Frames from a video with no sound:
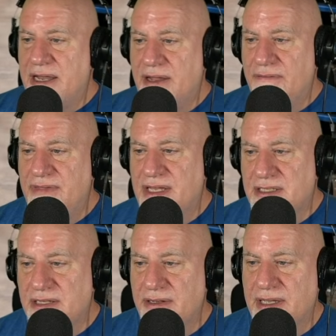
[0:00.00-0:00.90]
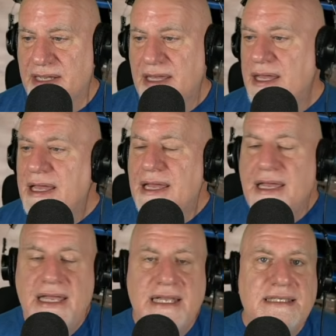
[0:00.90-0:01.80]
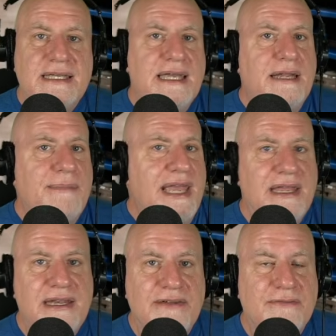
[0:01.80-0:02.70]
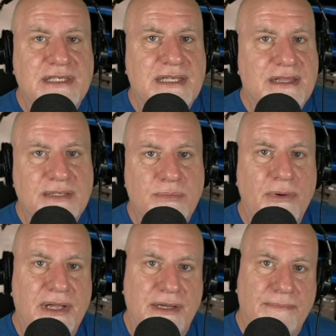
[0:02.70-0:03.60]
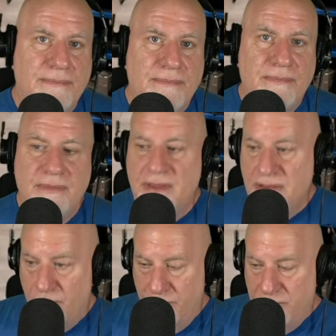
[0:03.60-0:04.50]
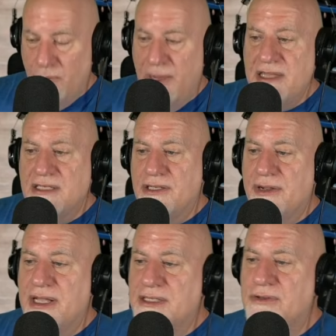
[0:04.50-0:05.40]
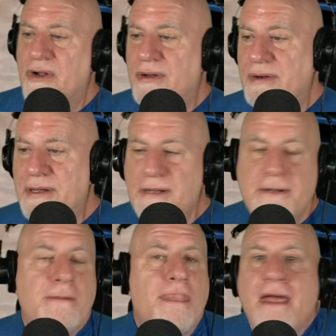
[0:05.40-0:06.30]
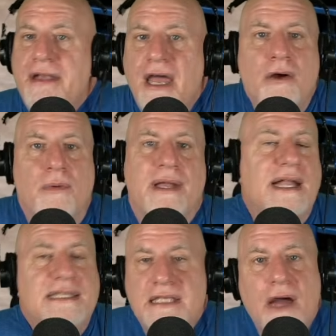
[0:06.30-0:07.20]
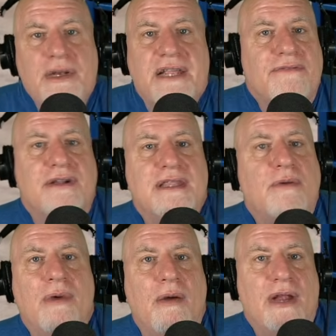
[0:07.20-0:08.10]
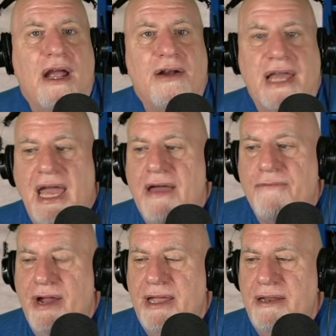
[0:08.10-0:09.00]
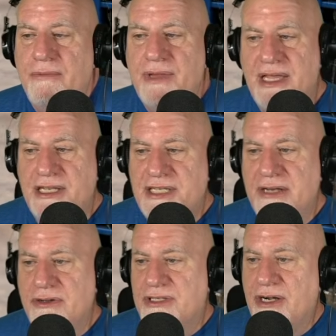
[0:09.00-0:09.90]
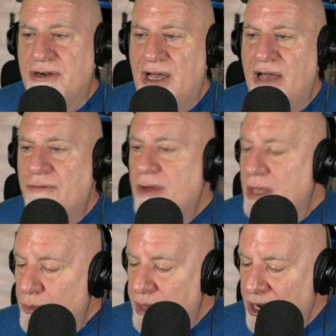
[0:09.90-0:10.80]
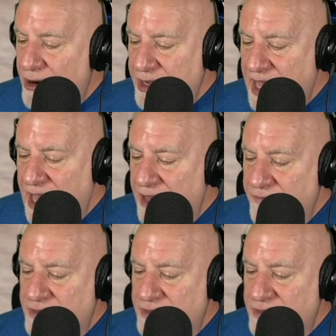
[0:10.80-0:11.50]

of this circuit. Is it going to make a difference at this point? The way the circuit's drawn? No, it's no different than what we already have, right? With the injector turned off, we already have